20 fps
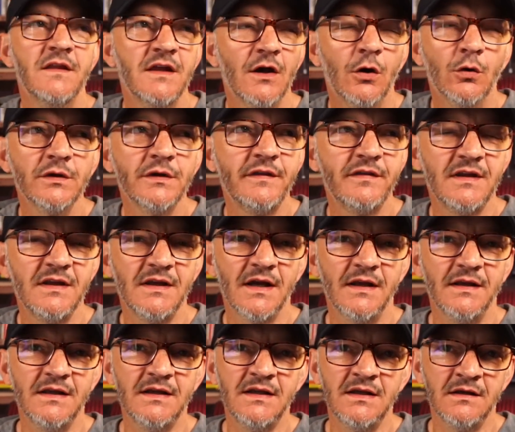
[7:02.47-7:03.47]
the only thing I
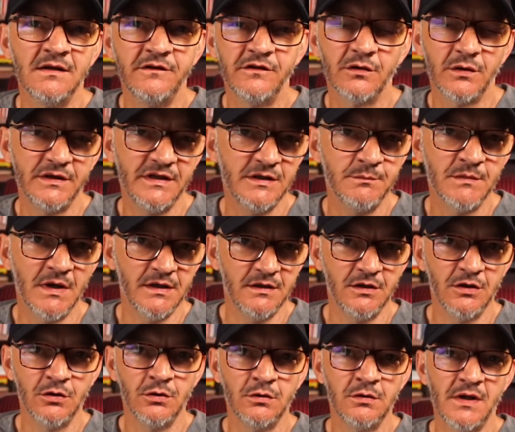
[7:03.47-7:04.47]
need, so I need my
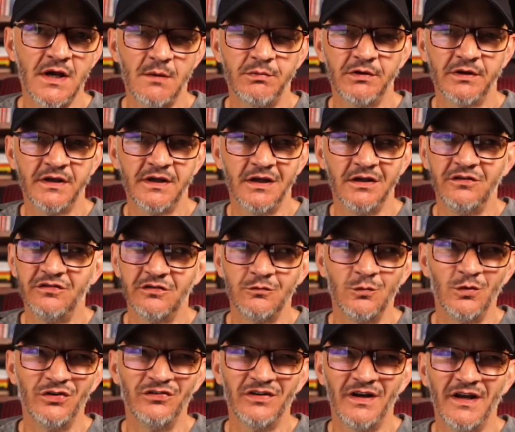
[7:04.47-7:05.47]
Node application,
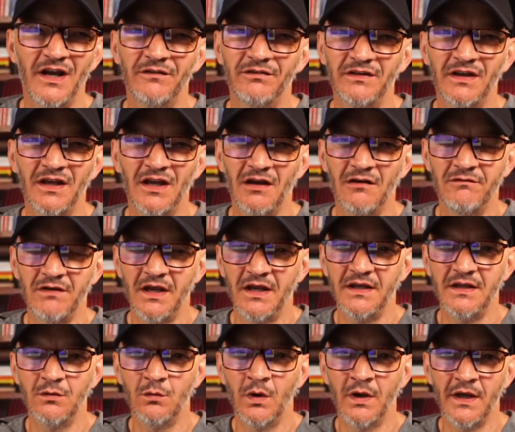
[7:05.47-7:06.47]
which I have to have
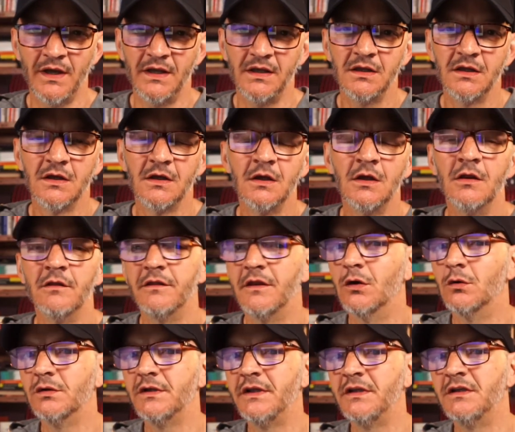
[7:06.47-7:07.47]
anyway. The
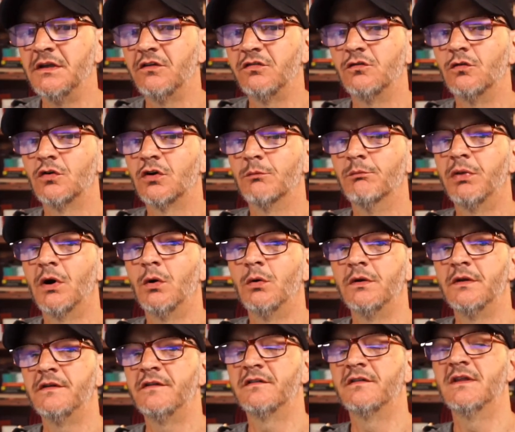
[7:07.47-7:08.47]
only additional
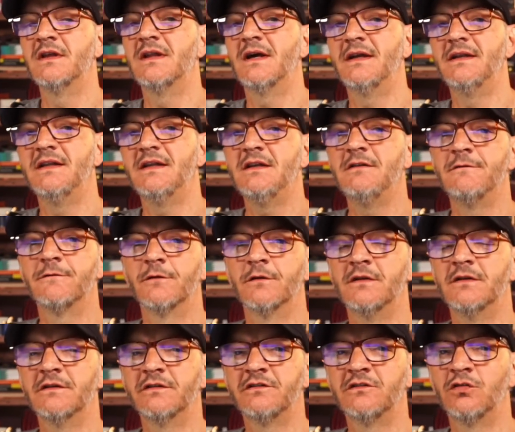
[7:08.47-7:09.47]
components that I need for
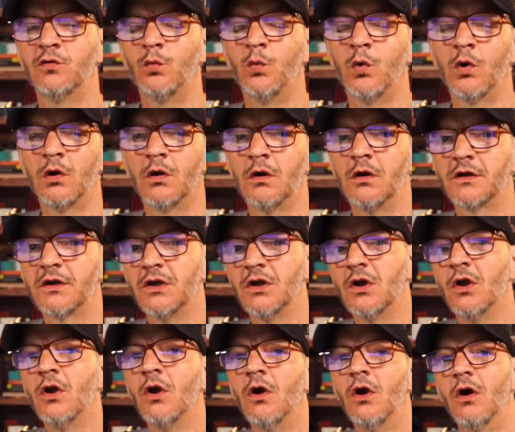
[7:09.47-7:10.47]
this to work
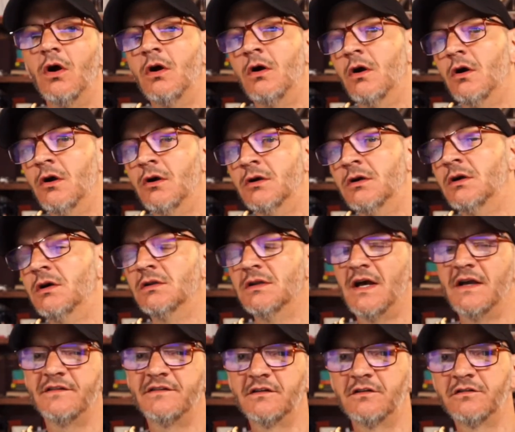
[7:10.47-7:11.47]
are
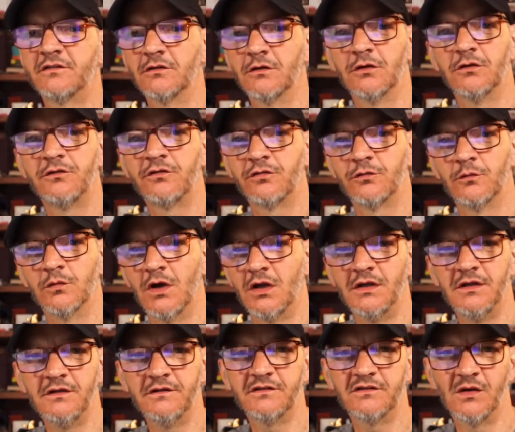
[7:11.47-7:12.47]
Elasticsearch
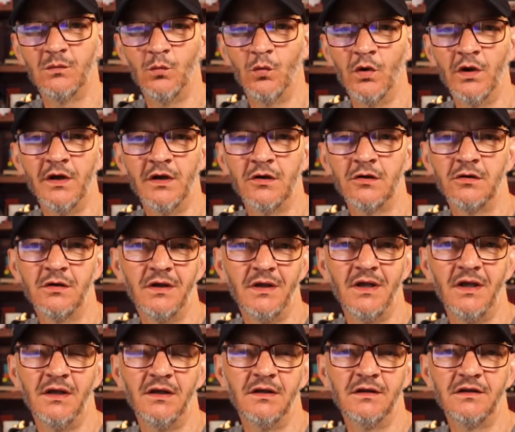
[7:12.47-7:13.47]
running somewhere,
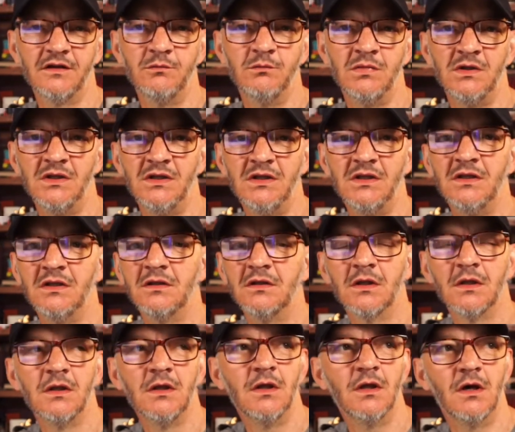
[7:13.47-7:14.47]
and it can be
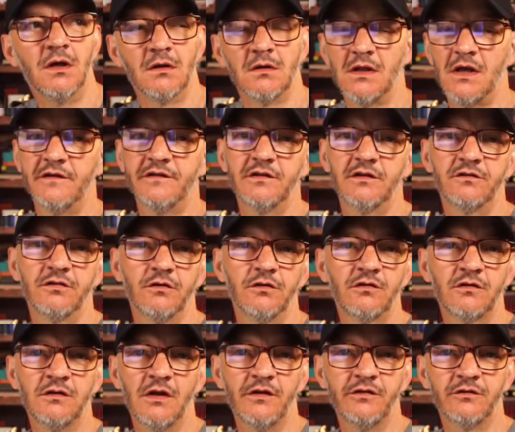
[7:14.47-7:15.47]
an Elasticsearch
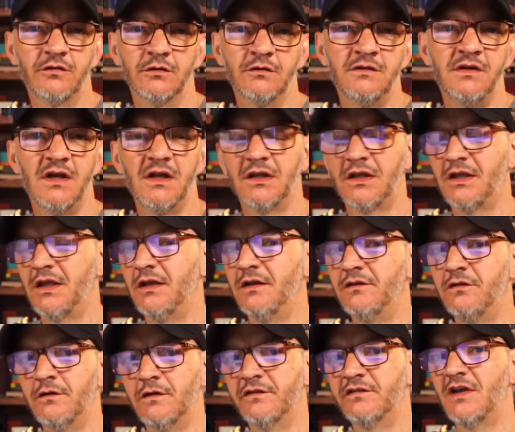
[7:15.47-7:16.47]
cluster dedicated
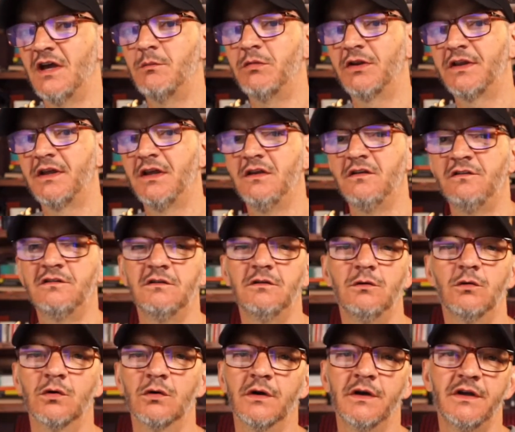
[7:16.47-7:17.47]
to this application,
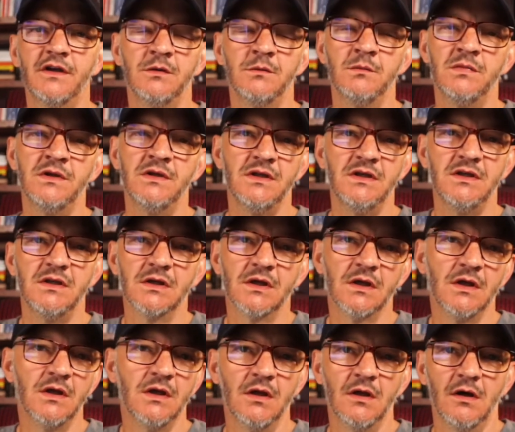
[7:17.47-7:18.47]
or it can be
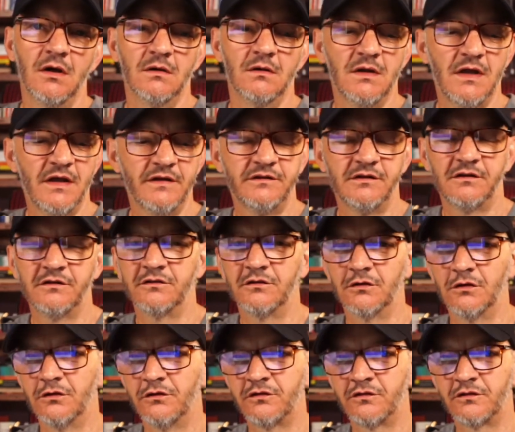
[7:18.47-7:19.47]
an
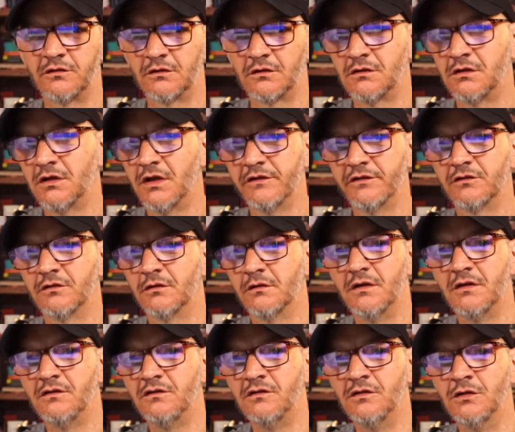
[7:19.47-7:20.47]
Elasticsearch cluster
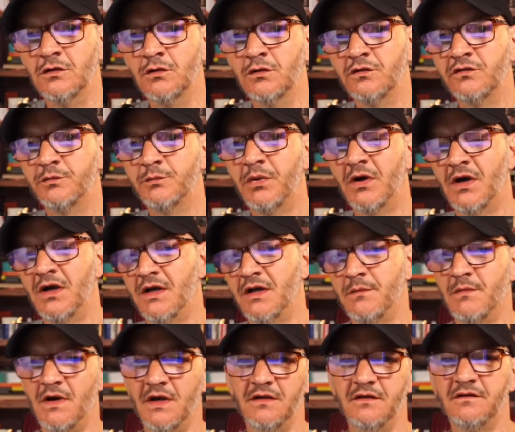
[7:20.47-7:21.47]
that's used by
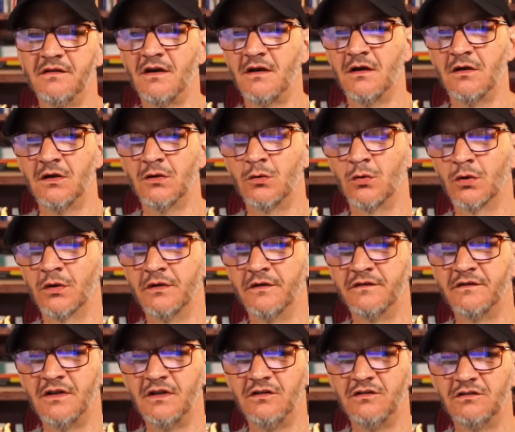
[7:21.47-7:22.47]
my entire
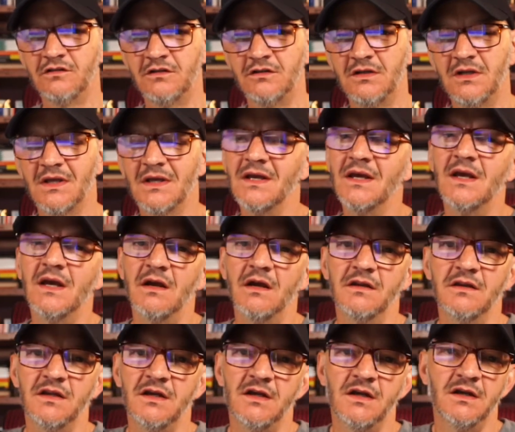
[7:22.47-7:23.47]
organization.
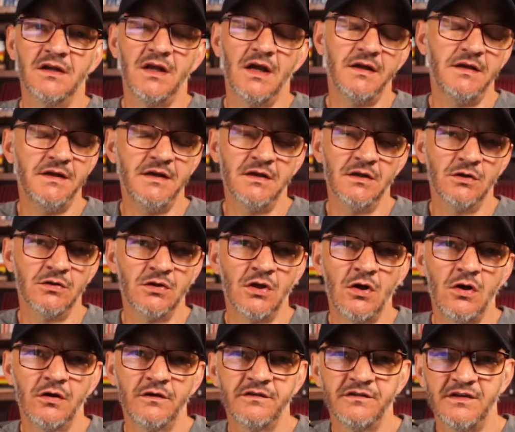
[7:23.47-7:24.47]
And then I need a
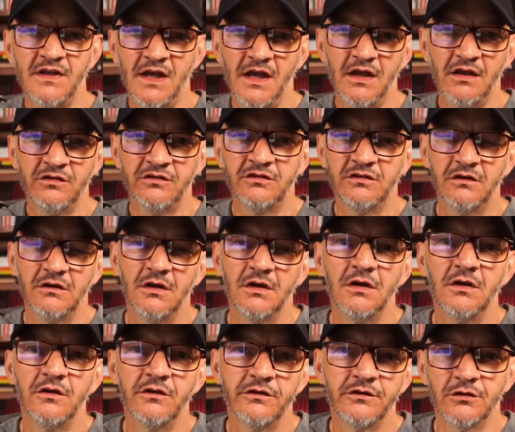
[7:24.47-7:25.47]
Logstash
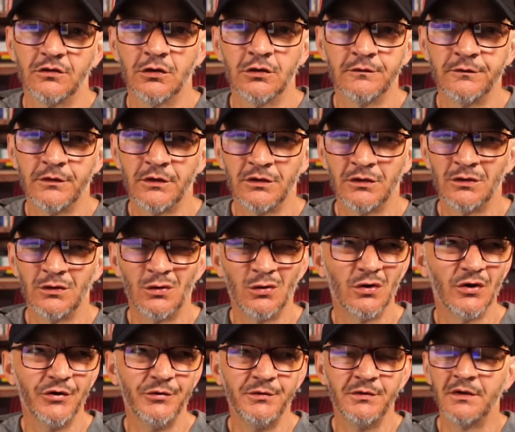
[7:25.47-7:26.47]
server,
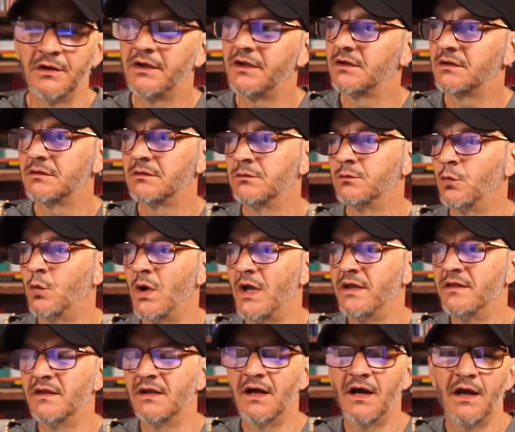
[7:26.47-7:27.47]
or in the way
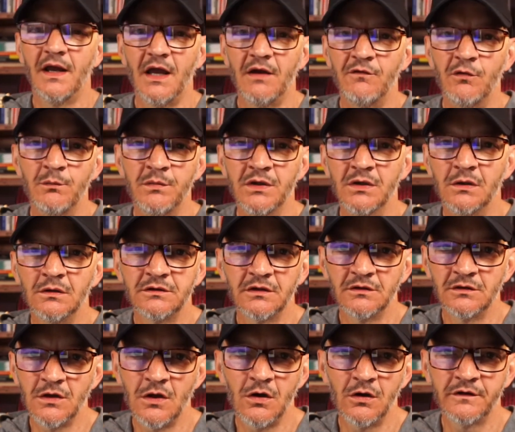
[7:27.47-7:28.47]
that I have it built, a
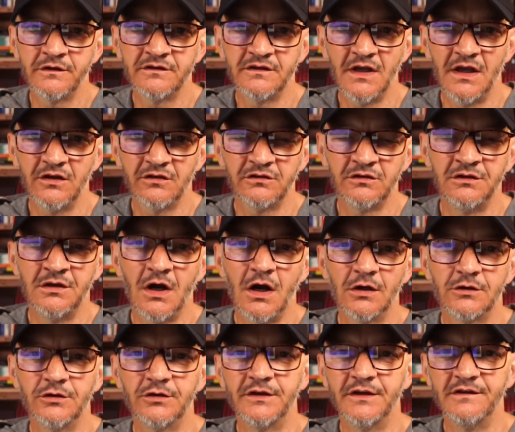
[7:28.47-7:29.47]
Logstash
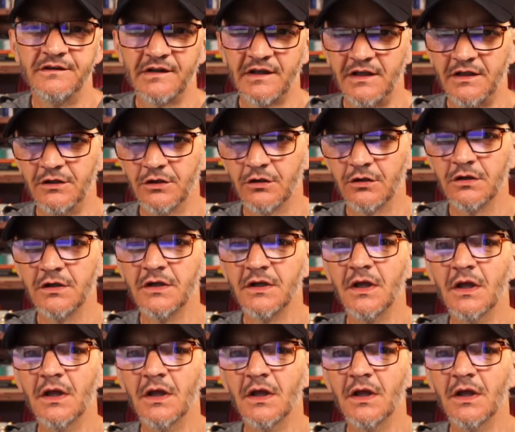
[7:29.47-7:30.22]
Docker container